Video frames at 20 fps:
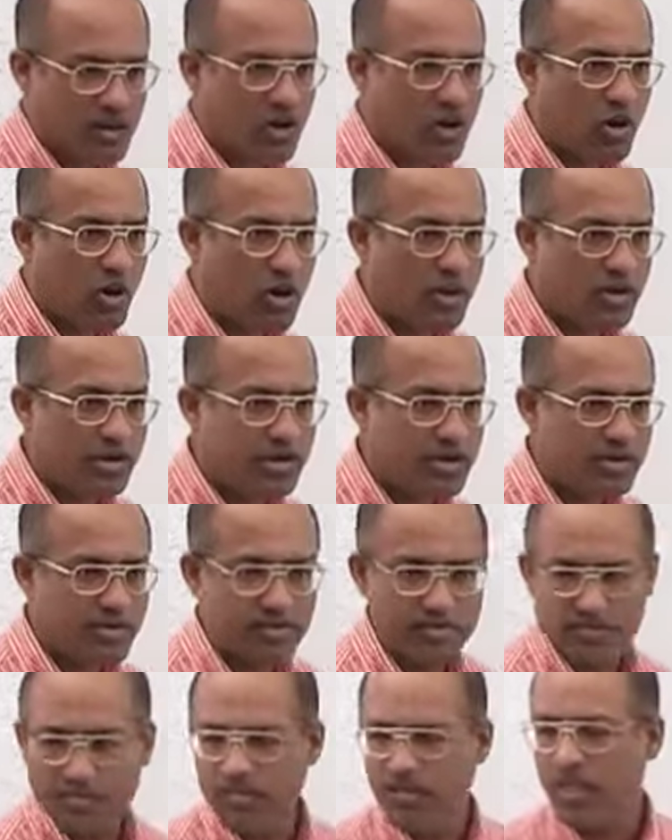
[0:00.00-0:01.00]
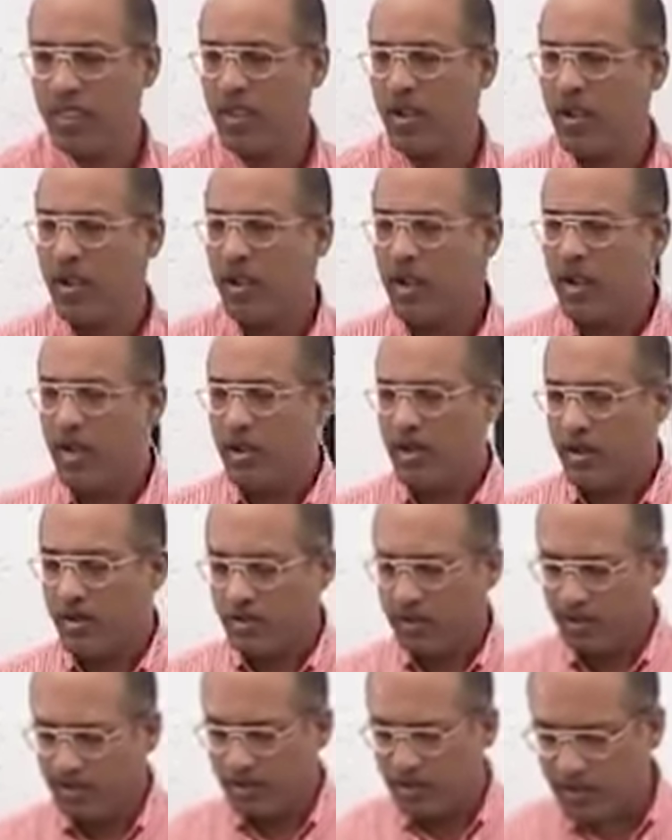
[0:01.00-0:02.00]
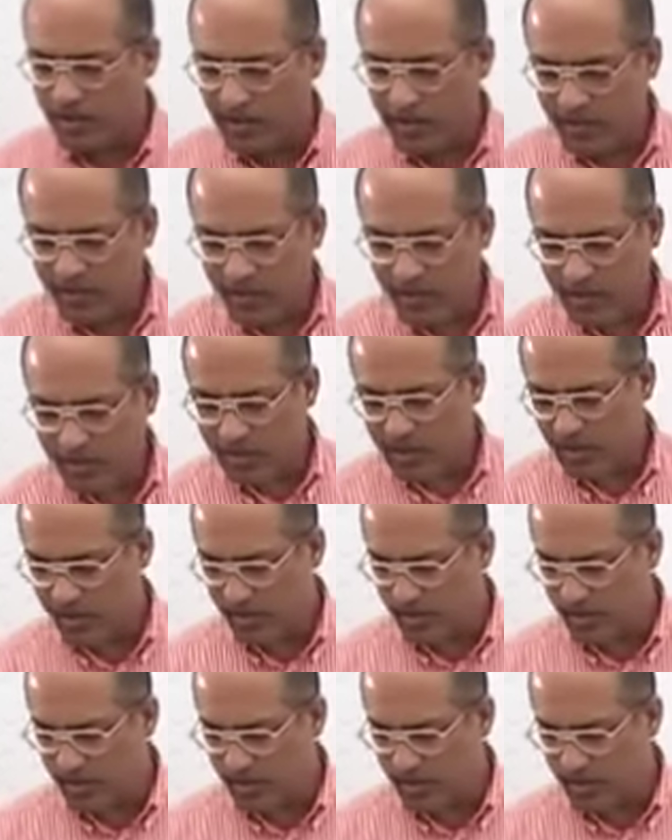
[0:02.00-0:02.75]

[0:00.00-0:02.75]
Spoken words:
cord. Is that right?